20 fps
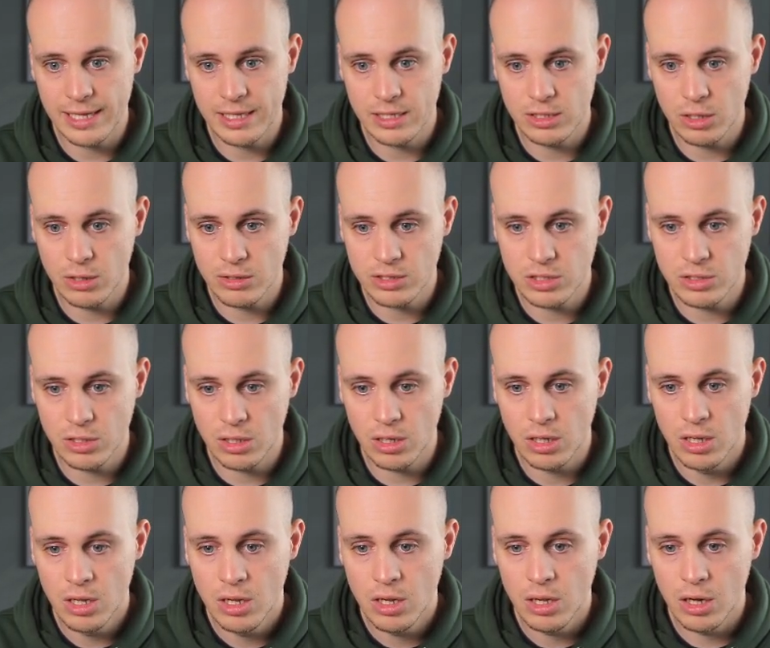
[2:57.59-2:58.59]
The dot's not
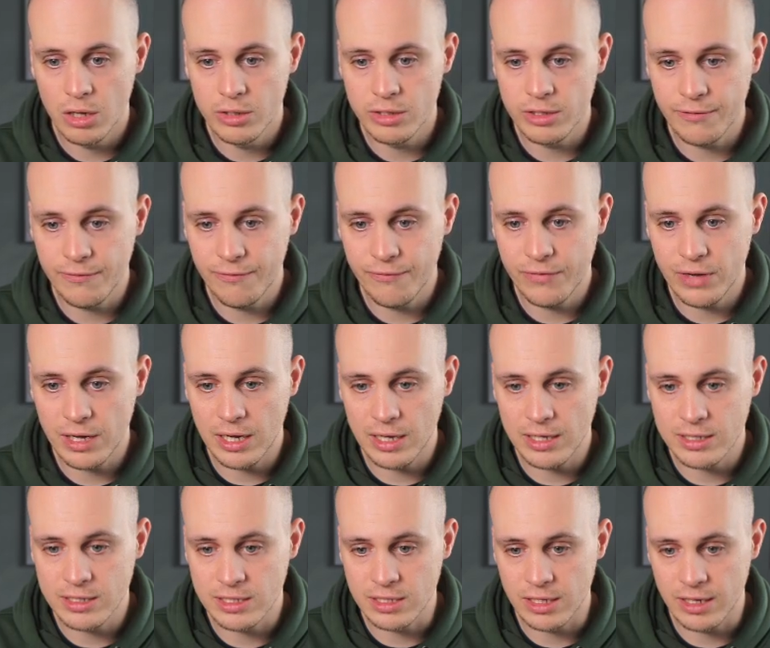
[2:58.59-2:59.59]
on the far
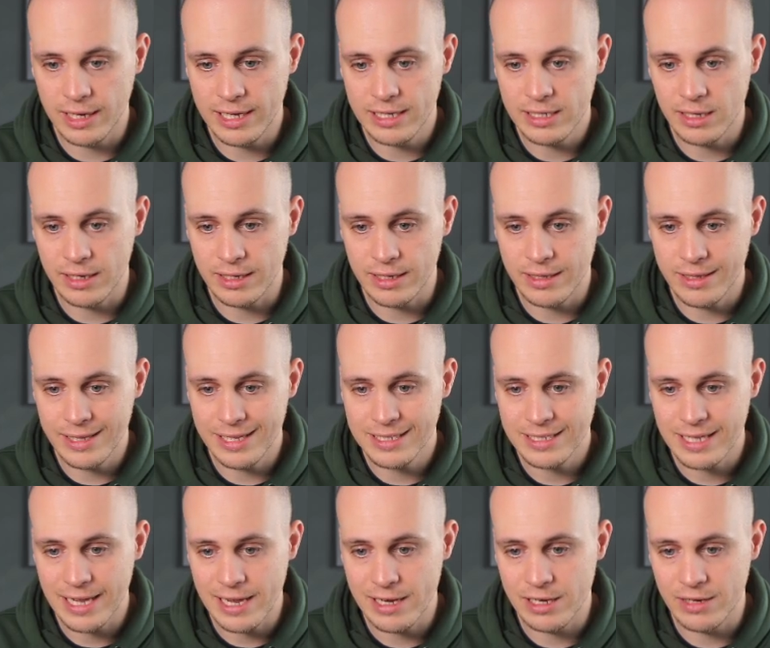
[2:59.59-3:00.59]
side, like this
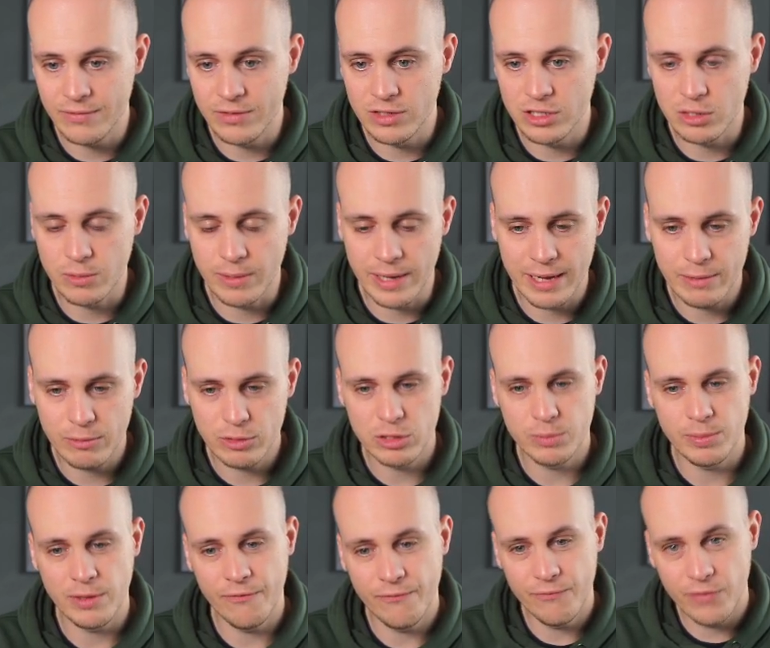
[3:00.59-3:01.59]
end of the square, which would
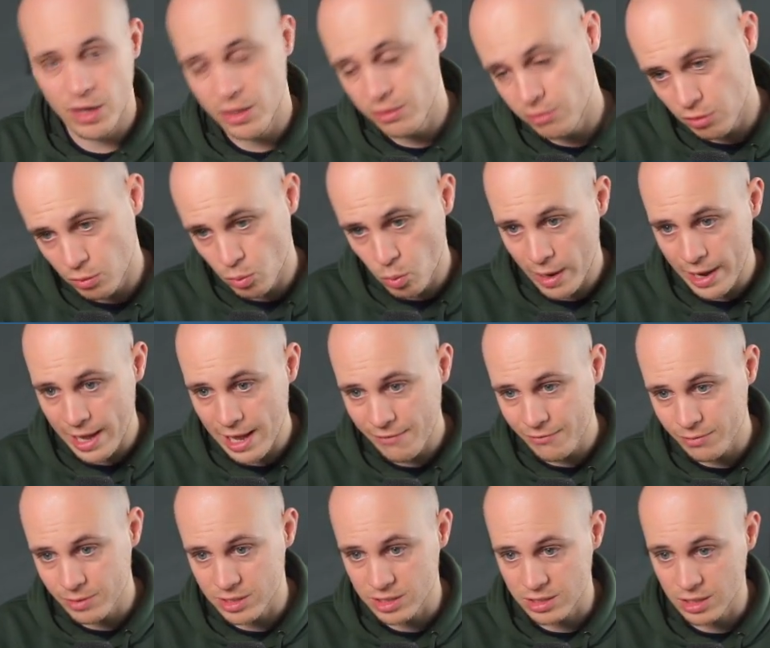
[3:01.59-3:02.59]
be further away
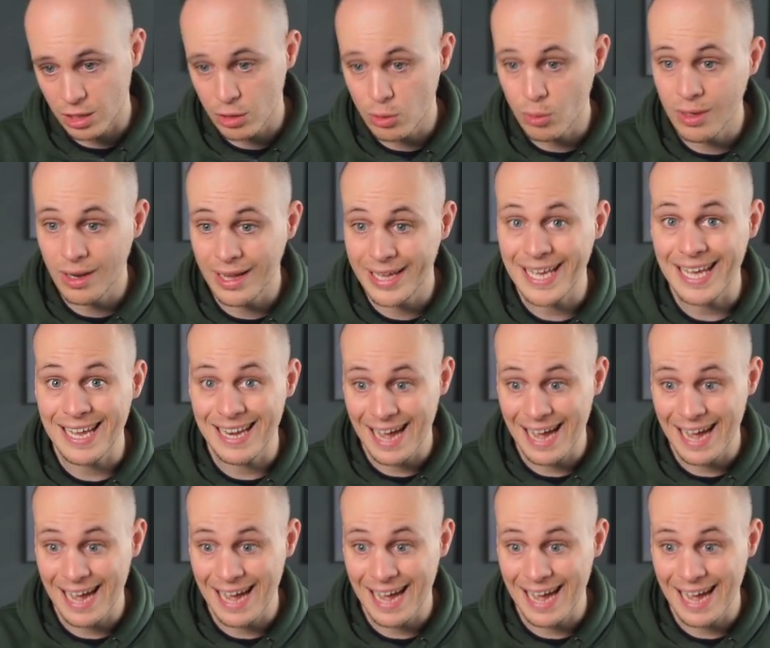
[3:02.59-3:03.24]
from the circle, like in